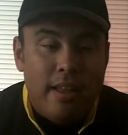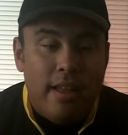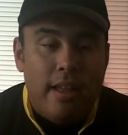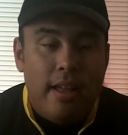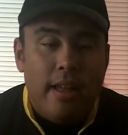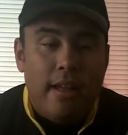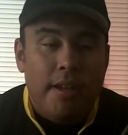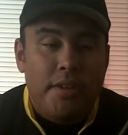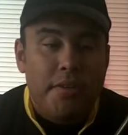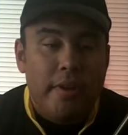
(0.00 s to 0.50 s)

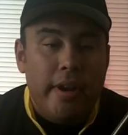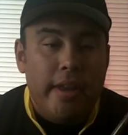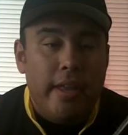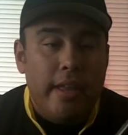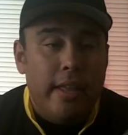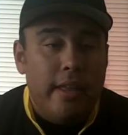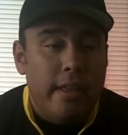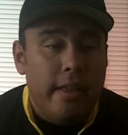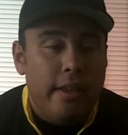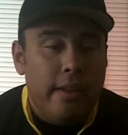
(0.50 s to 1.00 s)
I try
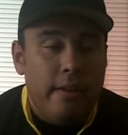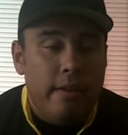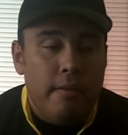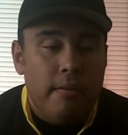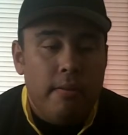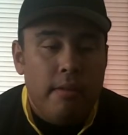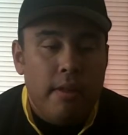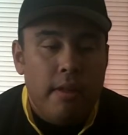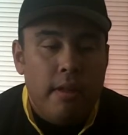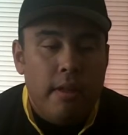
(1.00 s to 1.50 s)
to,
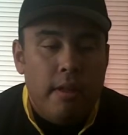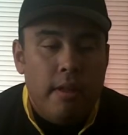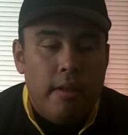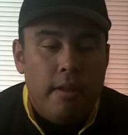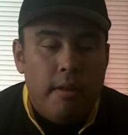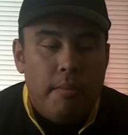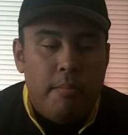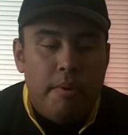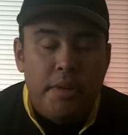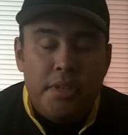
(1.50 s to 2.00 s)

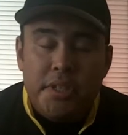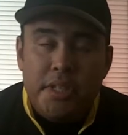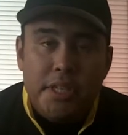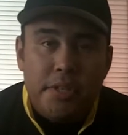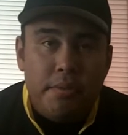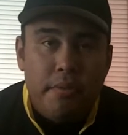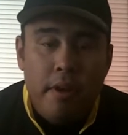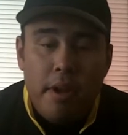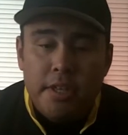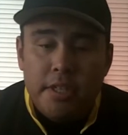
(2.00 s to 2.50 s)
push
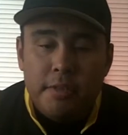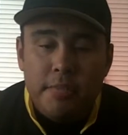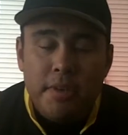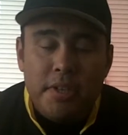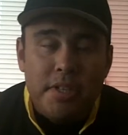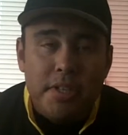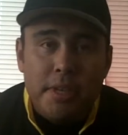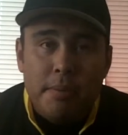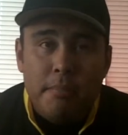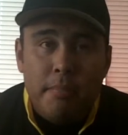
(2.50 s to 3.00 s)
these rods as
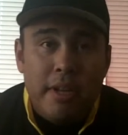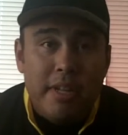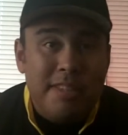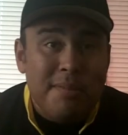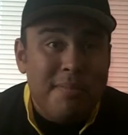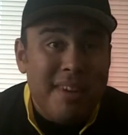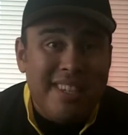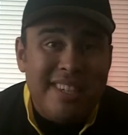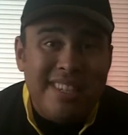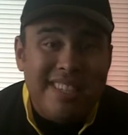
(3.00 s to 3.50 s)

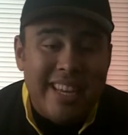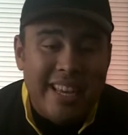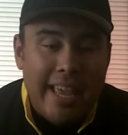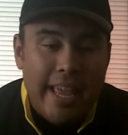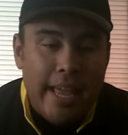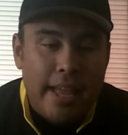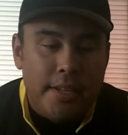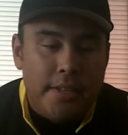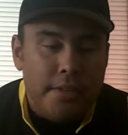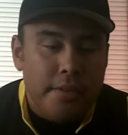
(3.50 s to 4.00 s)
much as I
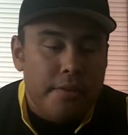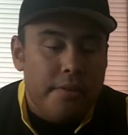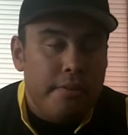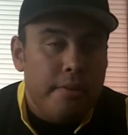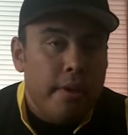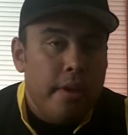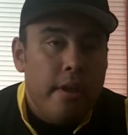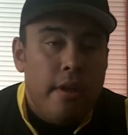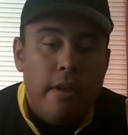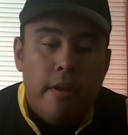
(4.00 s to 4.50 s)
can to
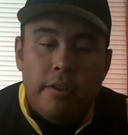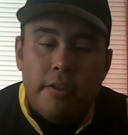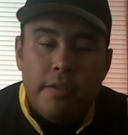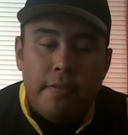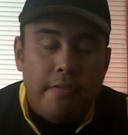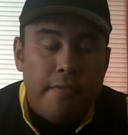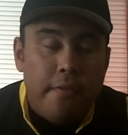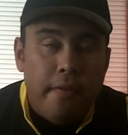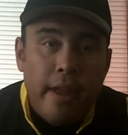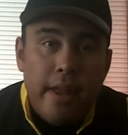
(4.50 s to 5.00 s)

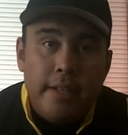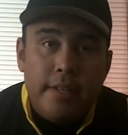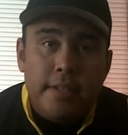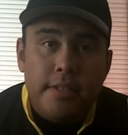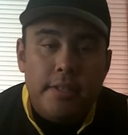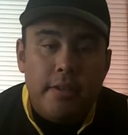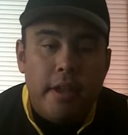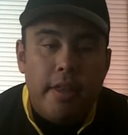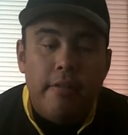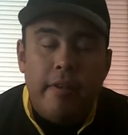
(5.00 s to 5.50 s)

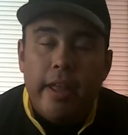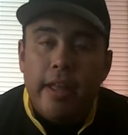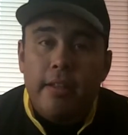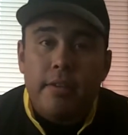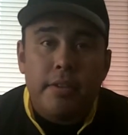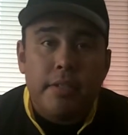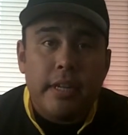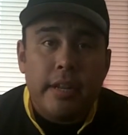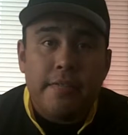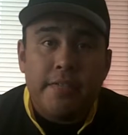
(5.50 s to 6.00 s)
friends, to other
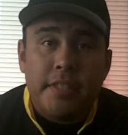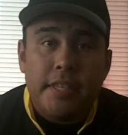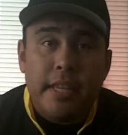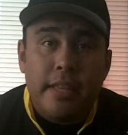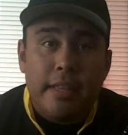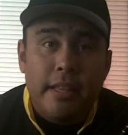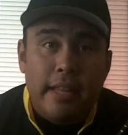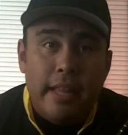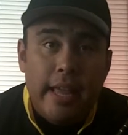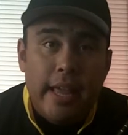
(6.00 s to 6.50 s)
anglers that I see
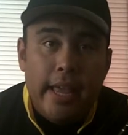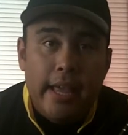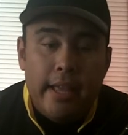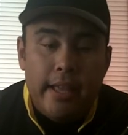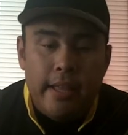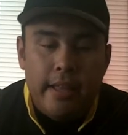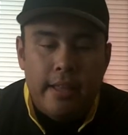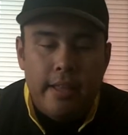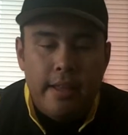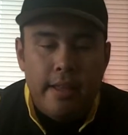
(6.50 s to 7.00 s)
at the lake,
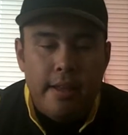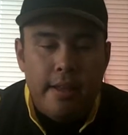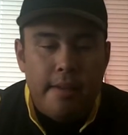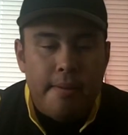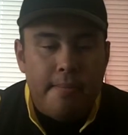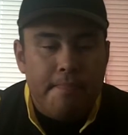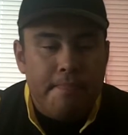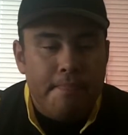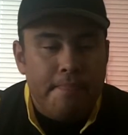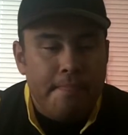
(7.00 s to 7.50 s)

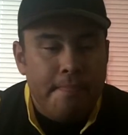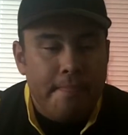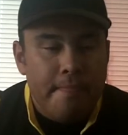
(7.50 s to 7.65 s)
and